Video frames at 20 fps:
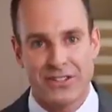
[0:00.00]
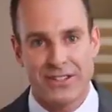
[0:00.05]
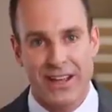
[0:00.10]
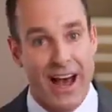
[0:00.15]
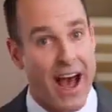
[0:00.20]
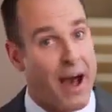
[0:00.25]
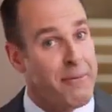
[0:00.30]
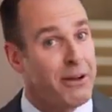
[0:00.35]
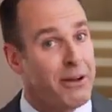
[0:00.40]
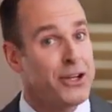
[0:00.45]
Now,
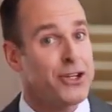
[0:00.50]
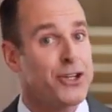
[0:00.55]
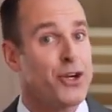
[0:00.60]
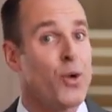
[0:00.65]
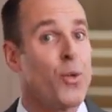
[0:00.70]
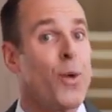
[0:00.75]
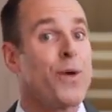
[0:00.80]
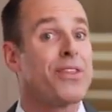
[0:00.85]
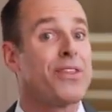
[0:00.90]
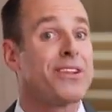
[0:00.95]
I'm not sure
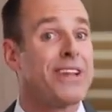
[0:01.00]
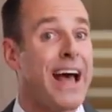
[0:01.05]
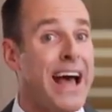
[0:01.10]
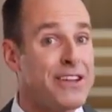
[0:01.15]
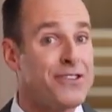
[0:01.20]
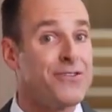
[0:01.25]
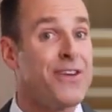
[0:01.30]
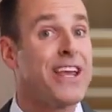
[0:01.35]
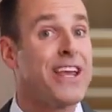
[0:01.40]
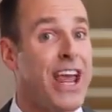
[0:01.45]
what the
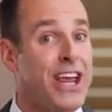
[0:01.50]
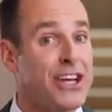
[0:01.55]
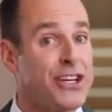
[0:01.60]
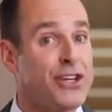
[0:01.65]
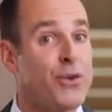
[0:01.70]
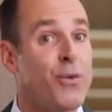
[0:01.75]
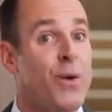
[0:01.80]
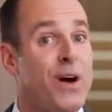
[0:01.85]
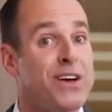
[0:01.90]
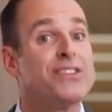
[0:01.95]
last
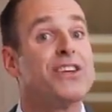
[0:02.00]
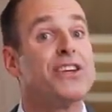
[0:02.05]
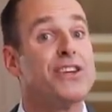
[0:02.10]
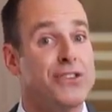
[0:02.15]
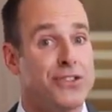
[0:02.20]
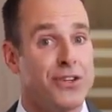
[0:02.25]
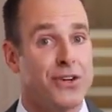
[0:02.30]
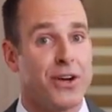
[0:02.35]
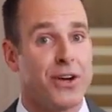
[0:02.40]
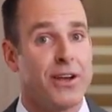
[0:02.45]
vacation was that you
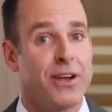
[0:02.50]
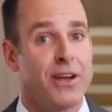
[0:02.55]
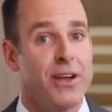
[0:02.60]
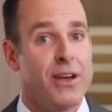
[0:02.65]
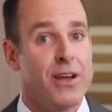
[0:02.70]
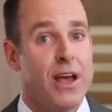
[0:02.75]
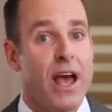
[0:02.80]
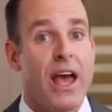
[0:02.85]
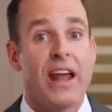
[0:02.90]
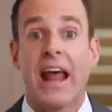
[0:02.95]
took
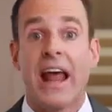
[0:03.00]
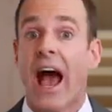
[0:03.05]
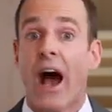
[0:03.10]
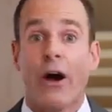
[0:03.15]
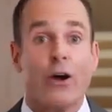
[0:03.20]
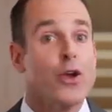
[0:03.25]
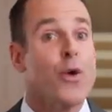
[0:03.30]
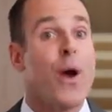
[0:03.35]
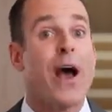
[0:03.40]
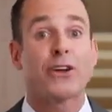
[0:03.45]
and how
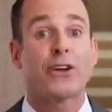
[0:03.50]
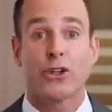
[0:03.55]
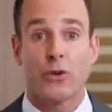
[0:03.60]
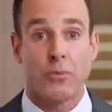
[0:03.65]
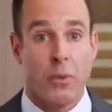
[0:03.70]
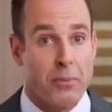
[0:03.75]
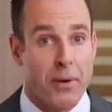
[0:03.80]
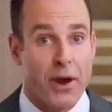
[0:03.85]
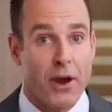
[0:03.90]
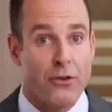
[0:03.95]
you actually
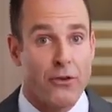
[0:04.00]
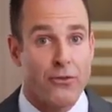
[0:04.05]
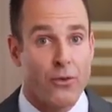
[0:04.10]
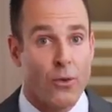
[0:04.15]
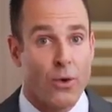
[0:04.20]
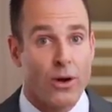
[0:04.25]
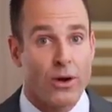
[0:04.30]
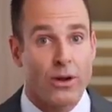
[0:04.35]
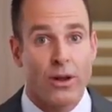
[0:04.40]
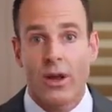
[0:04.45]
prepared
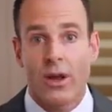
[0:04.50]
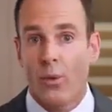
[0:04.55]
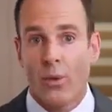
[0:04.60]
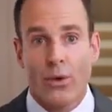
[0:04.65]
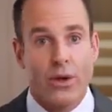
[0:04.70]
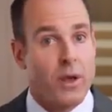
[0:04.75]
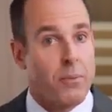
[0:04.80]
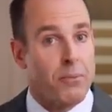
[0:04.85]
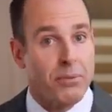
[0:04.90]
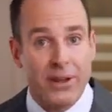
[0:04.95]
for it. Were
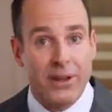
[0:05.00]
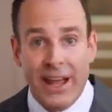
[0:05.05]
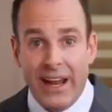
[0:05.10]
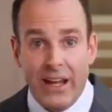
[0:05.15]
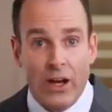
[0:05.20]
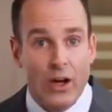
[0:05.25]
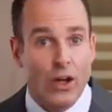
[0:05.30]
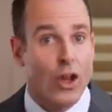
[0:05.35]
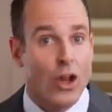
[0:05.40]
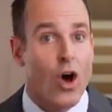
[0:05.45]
you
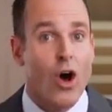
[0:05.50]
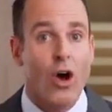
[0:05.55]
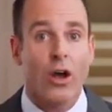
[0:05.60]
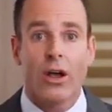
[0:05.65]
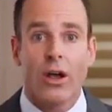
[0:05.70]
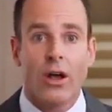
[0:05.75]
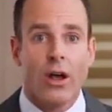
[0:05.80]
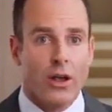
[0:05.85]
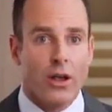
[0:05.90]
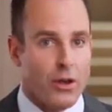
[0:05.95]
planning along,
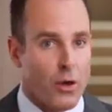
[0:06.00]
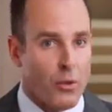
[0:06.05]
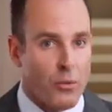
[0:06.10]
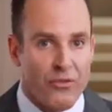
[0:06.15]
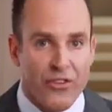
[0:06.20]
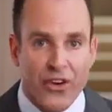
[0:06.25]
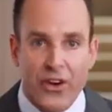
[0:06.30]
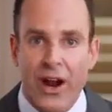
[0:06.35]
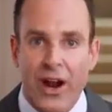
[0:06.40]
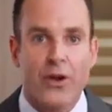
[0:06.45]

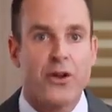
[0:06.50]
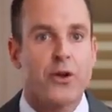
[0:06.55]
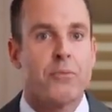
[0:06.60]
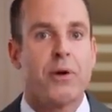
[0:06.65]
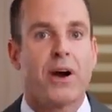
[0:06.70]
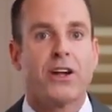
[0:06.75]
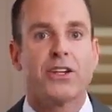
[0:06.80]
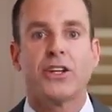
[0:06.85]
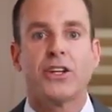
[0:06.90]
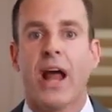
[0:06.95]
figuring out your
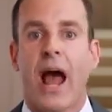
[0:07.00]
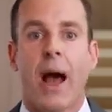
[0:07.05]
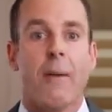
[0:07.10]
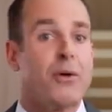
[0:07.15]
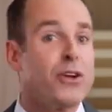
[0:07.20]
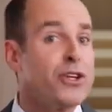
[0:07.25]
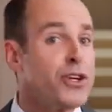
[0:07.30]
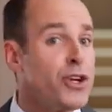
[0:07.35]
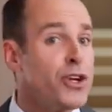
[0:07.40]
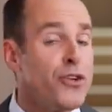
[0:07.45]
budget, how
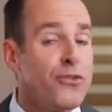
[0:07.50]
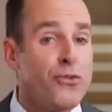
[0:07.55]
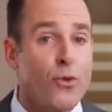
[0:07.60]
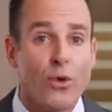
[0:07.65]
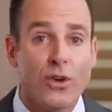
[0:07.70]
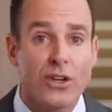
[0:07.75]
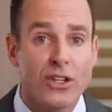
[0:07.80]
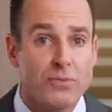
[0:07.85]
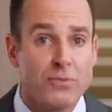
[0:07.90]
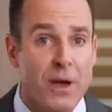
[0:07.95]
much you can
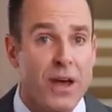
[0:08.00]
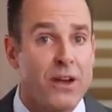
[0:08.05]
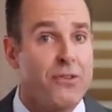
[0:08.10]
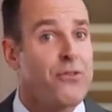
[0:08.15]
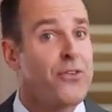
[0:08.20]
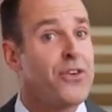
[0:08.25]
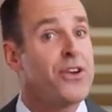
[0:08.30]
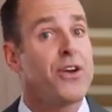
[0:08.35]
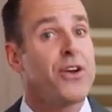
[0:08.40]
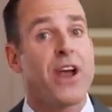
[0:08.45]
afford to spend
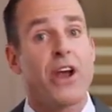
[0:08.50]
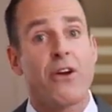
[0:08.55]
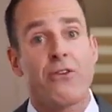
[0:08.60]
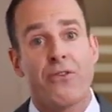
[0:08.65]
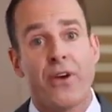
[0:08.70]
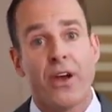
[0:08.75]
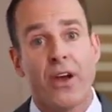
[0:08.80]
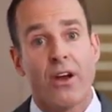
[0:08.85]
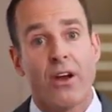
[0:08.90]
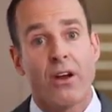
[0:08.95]
for your
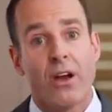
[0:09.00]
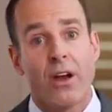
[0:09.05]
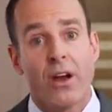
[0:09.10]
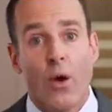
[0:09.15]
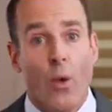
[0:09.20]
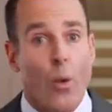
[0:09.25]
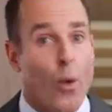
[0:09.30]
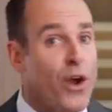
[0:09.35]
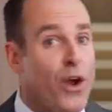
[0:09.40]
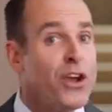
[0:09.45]
airfare,
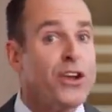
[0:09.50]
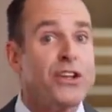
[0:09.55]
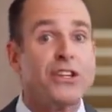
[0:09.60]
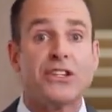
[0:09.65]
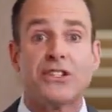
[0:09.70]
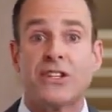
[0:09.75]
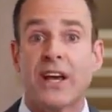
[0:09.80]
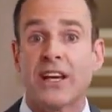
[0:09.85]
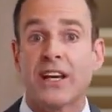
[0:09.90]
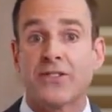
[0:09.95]
where you can
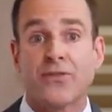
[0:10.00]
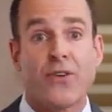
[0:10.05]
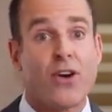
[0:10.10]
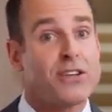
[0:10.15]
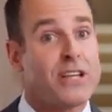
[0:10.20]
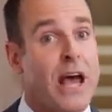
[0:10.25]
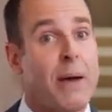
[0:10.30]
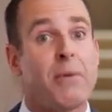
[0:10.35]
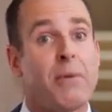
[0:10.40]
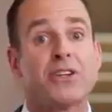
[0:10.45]
stay as far
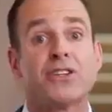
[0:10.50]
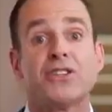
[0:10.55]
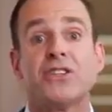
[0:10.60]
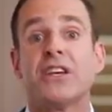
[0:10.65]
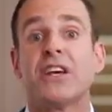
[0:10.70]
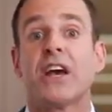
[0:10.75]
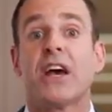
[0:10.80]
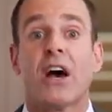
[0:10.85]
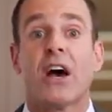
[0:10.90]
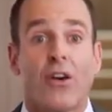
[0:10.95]
as how much
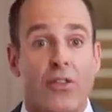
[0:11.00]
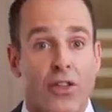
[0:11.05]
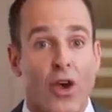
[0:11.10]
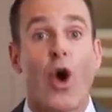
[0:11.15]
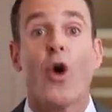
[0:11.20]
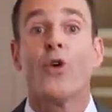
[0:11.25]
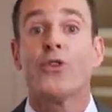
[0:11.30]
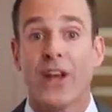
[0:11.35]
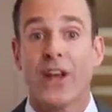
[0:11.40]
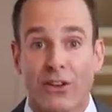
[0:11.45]
the
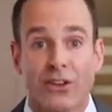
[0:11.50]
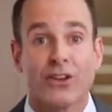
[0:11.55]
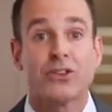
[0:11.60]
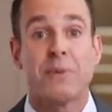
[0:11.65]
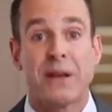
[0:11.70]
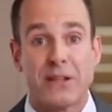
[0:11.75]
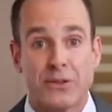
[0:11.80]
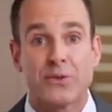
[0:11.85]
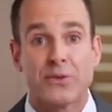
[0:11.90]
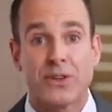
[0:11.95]
hotel
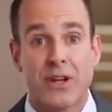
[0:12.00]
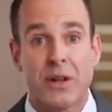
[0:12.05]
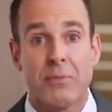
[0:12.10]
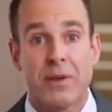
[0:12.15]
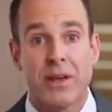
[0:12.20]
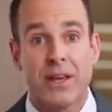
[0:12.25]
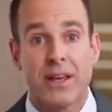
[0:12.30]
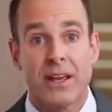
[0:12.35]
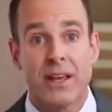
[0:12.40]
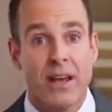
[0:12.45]
expense was going to
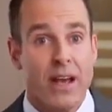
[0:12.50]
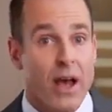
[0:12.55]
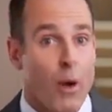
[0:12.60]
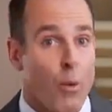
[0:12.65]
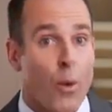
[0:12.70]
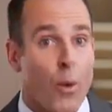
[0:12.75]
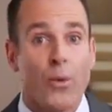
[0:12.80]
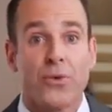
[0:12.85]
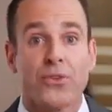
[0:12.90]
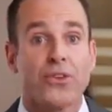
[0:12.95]
be,
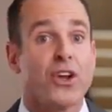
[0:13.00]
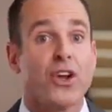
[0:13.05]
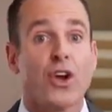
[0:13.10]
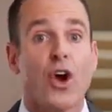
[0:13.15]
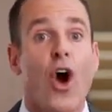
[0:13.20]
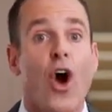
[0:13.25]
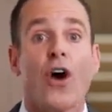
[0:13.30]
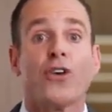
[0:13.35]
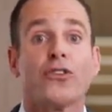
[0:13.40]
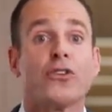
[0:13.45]
what was going to
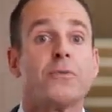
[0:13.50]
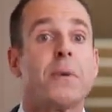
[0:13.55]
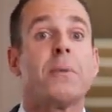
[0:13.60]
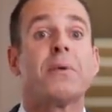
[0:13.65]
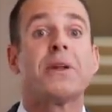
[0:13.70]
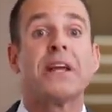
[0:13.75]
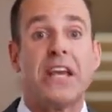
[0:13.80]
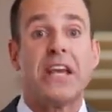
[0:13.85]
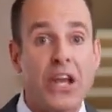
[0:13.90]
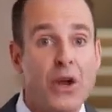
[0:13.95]
cost to be able
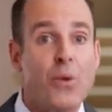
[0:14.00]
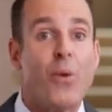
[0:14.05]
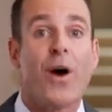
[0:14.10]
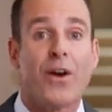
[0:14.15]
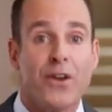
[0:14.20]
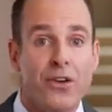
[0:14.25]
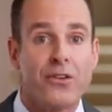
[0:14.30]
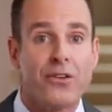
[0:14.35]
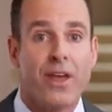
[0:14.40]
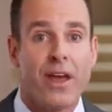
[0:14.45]
to eat while
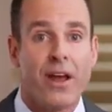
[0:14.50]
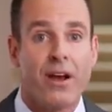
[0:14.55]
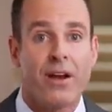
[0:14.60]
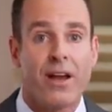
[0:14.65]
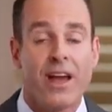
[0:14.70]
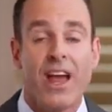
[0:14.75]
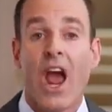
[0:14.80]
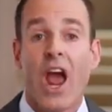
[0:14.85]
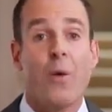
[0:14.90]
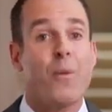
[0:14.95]
you're there.
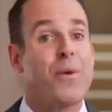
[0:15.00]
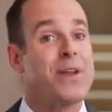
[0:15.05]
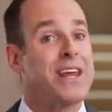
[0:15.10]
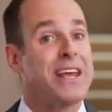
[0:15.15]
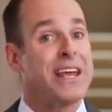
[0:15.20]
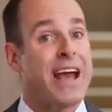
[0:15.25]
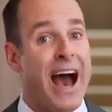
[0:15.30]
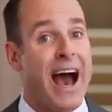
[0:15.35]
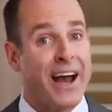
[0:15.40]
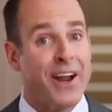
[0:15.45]
And when you
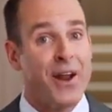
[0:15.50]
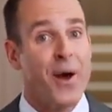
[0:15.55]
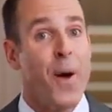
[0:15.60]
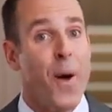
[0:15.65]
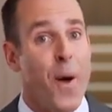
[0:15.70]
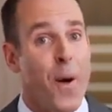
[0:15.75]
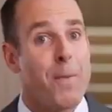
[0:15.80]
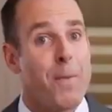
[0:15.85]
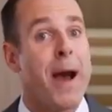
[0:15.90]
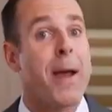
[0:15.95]
got
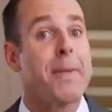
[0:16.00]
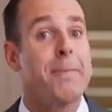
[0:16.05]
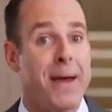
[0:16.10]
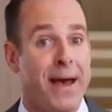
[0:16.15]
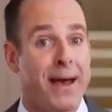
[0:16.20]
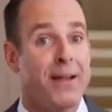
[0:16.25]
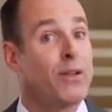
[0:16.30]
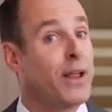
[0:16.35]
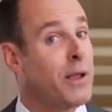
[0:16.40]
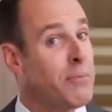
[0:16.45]
home, I
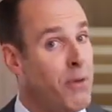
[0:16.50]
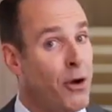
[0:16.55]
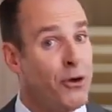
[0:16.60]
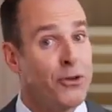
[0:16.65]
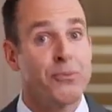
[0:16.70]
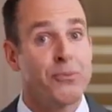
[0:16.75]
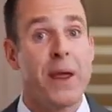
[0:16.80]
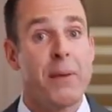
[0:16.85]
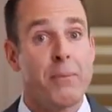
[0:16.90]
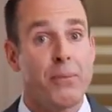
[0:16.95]
bet, like
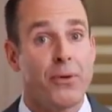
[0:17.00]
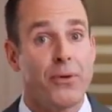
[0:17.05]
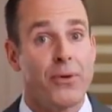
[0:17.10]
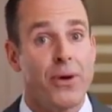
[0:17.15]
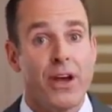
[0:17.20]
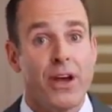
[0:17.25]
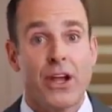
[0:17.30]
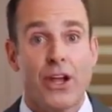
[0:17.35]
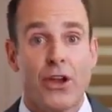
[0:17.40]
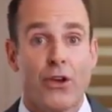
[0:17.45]
most people,
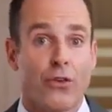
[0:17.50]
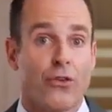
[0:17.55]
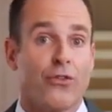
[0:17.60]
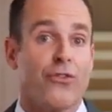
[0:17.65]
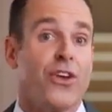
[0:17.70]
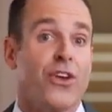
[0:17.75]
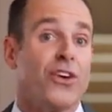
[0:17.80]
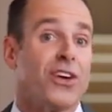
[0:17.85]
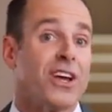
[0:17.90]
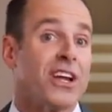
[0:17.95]
you're
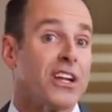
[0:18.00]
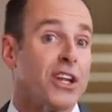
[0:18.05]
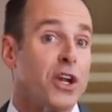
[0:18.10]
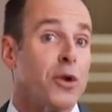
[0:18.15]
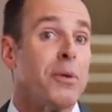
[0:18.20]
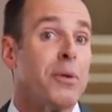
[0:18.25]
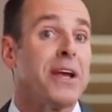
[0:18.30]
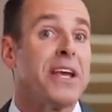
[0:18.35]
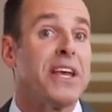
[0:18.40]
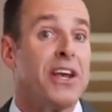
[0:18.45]
feeling a little
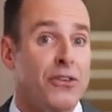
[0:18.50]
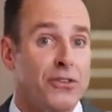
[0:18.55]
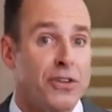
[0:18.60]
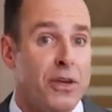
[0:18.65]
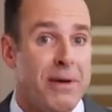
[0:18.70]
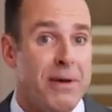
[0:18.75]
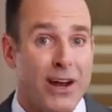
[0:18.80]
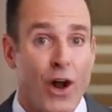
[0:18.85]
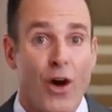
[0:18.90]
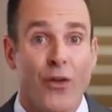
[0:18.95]
bit guilty
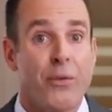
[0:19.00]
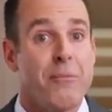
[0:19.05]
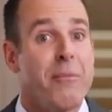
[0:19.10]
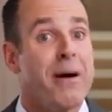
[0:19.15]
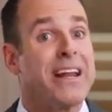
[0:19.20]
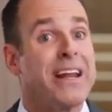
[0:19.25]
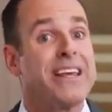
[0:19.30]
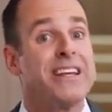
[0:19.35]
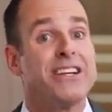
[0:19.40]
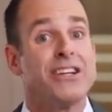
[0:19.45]
about all the
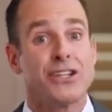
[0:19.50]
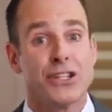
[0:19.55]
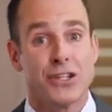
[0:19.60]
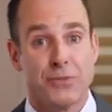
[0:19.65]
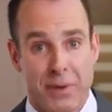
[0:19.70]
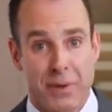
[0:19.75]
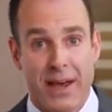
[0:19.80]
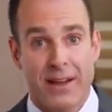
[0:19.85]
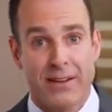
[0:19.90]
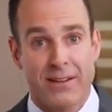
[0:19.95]
money you just
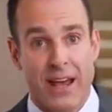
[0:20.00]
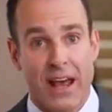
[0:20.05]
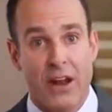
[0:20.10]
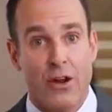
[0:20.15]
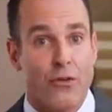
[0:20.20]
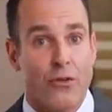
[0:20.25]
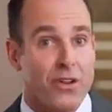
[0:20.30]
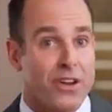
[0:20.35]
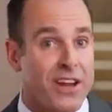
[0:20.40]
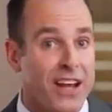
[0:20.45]
spent and
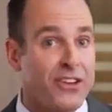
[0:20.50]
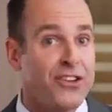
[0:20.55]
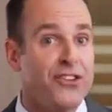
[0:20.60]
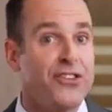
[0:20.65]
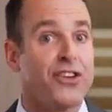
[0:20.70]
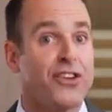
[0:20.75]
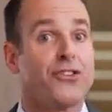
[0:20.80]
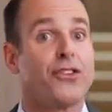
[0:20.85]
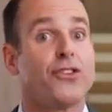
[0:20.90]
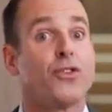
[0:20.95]
over the next
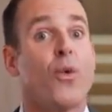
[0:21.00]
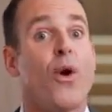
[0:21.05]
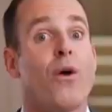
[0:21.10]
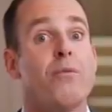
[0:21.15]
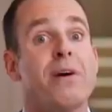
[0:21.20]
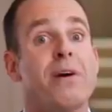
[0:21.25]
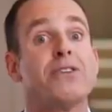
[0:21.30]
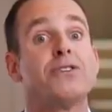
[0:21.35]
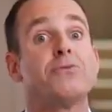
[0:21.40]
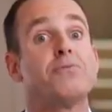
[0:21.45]
6 to 12
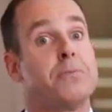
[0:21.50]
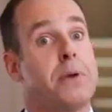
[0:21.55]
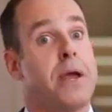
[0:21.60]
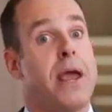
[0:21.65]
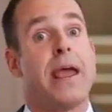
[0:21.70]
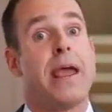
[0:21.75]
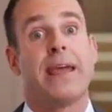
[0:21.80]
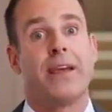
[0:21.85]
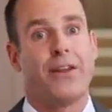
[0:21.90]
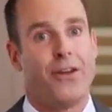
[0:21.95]
months
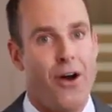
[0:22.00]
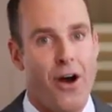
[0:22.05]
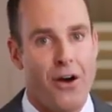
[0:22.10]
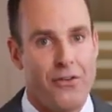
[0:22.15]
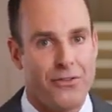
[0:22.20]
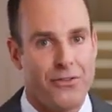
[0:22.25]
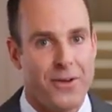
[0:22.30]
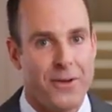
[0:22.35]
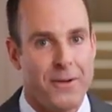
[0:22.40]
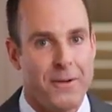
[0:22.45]
paying it
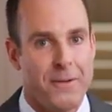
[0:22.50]
off.